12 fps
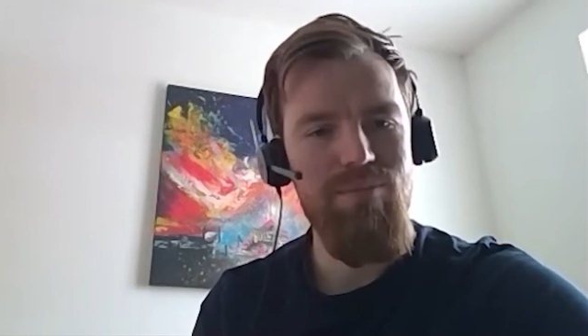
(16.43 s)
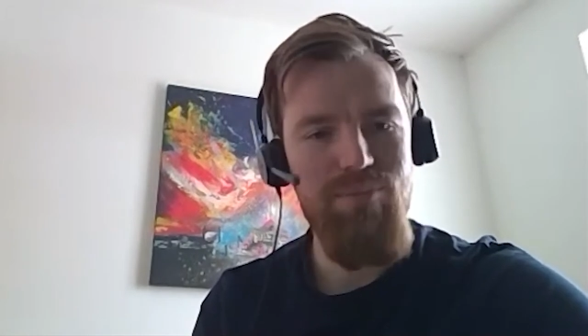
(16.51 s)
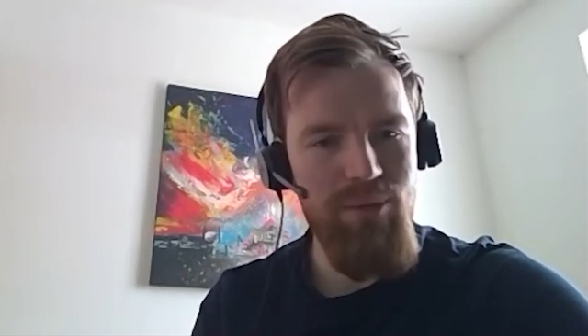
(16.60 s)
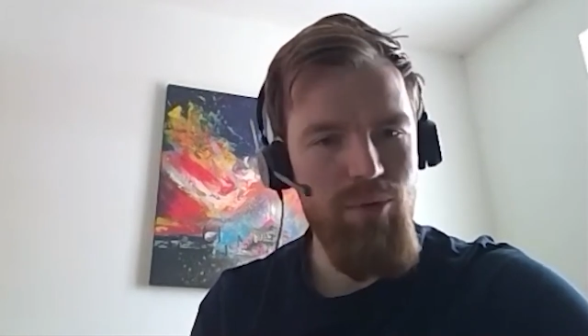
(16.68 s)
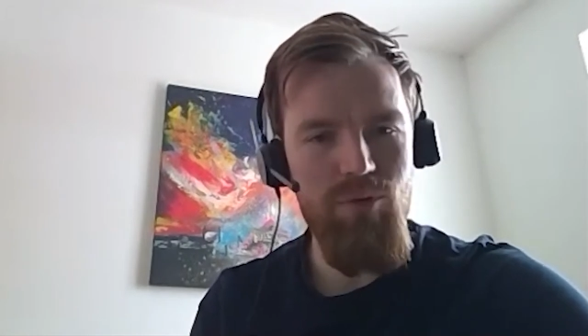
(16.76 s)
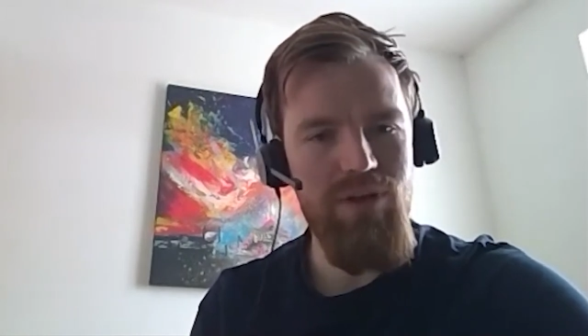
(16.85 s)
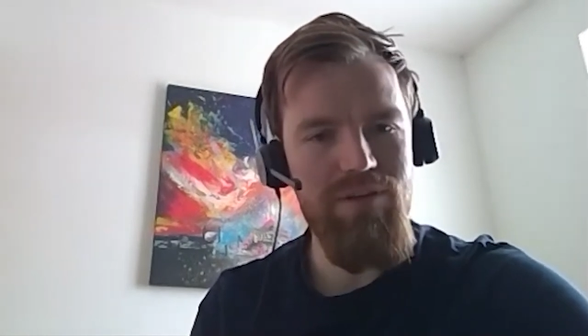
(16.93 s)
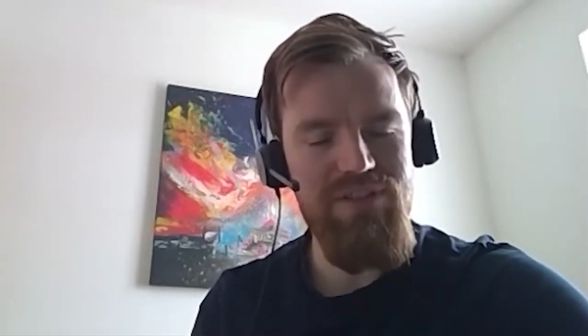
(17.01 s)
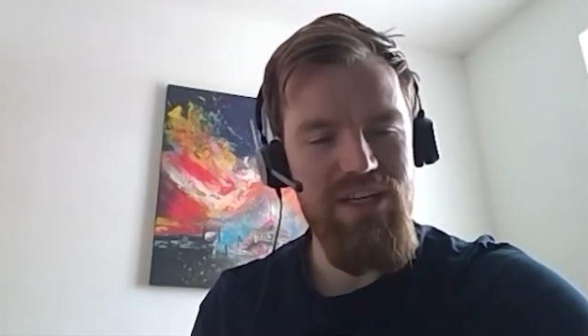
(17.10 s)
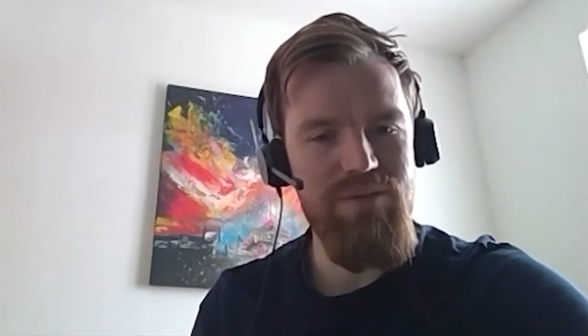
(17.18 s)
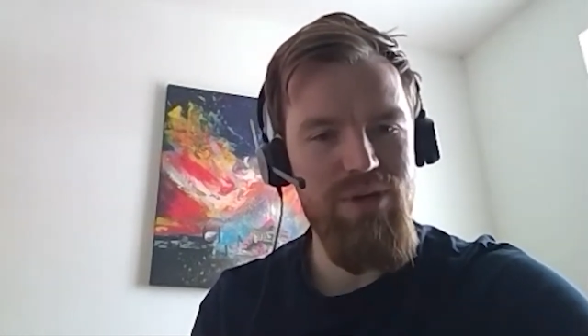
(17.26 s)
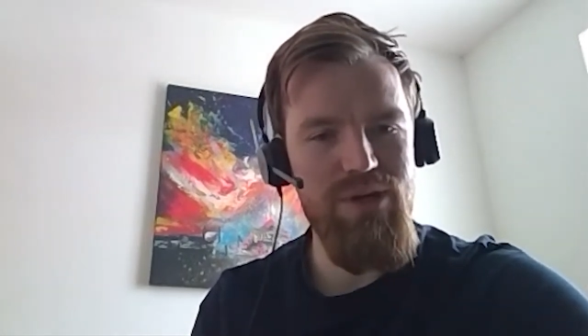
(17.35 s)
people with lived
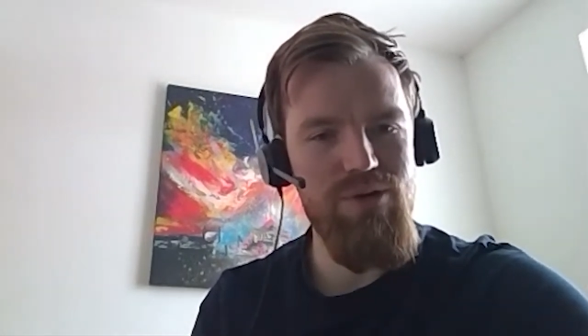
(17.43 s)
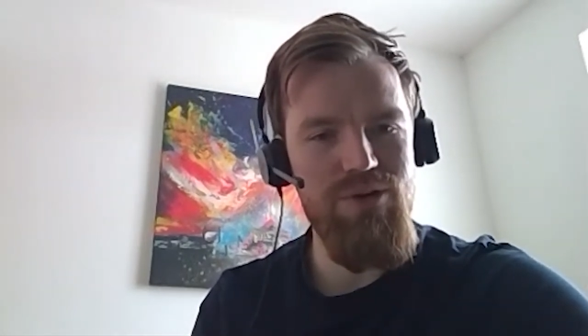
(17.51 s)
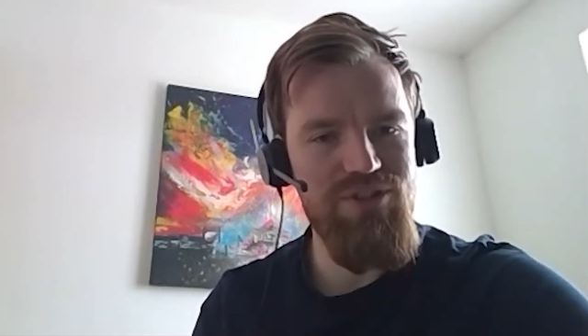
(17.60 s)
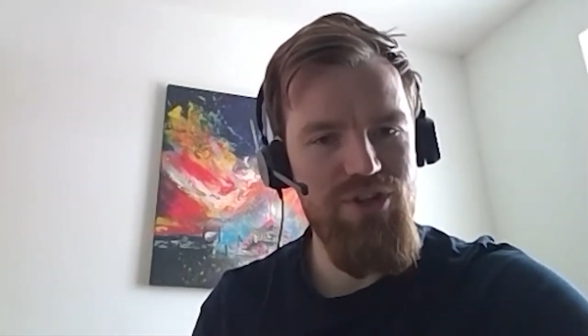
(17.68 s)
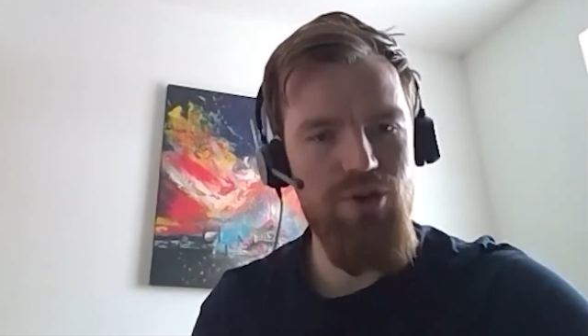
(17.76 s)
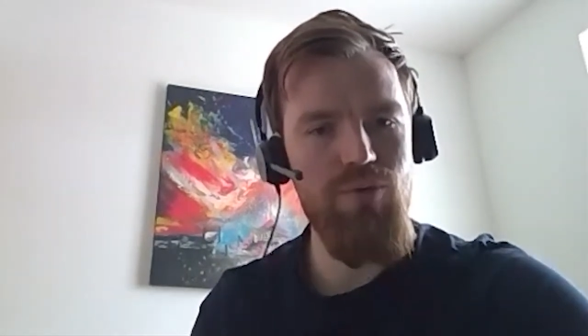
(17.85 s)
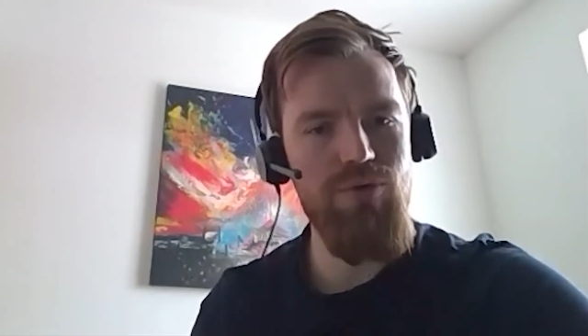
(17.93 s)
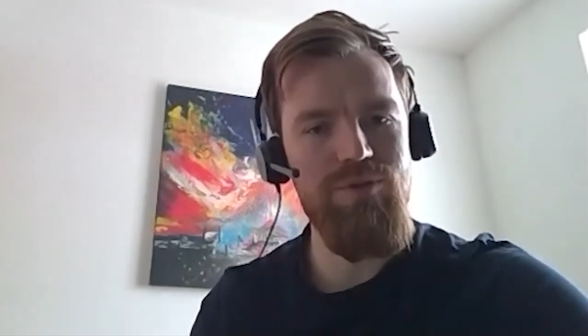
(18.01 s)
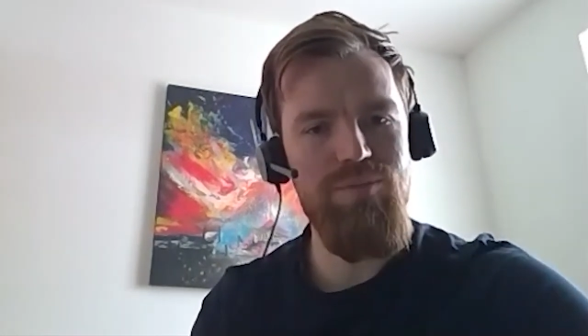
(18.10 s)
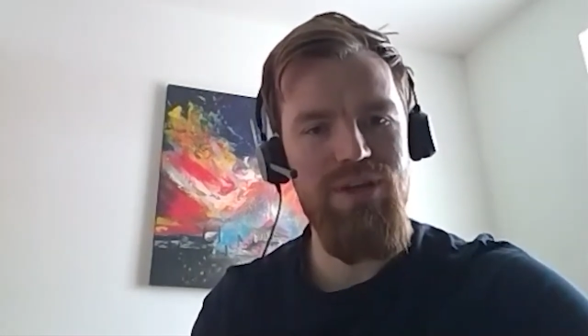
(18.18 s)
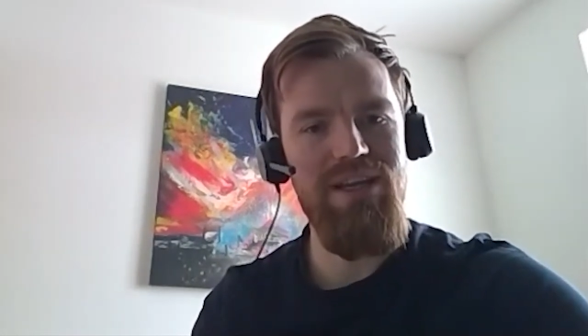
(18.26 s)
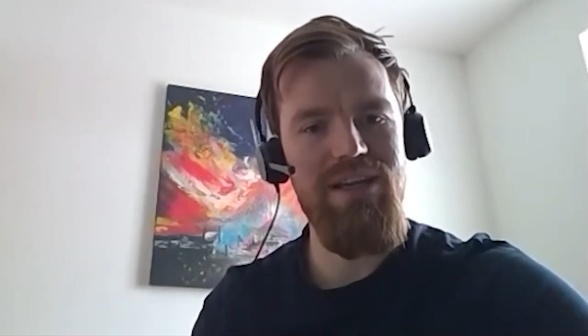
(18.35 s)
experience who would
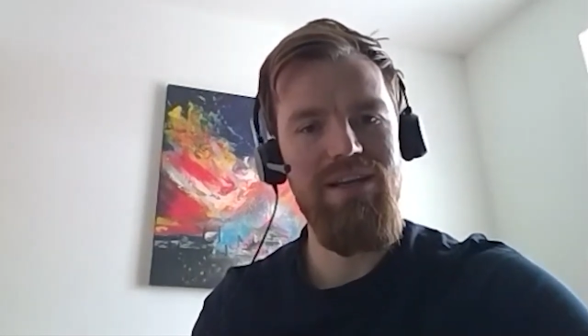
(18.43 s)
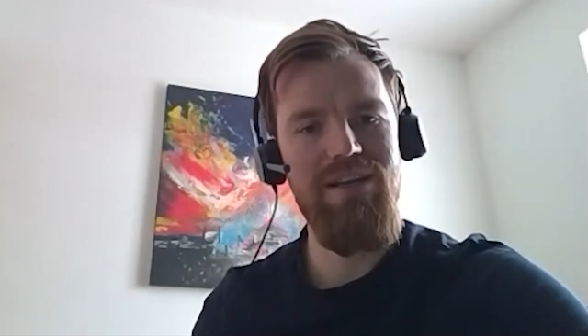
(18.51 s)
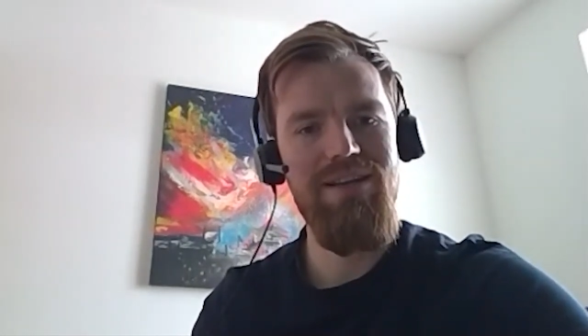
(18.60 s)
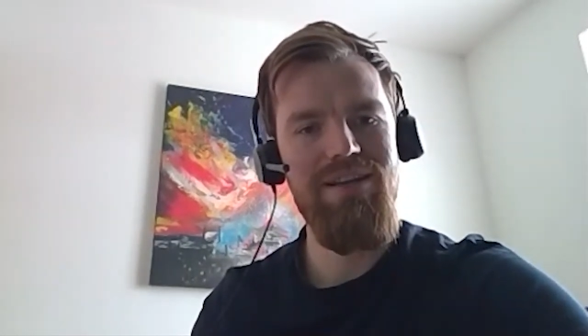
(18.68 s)
be,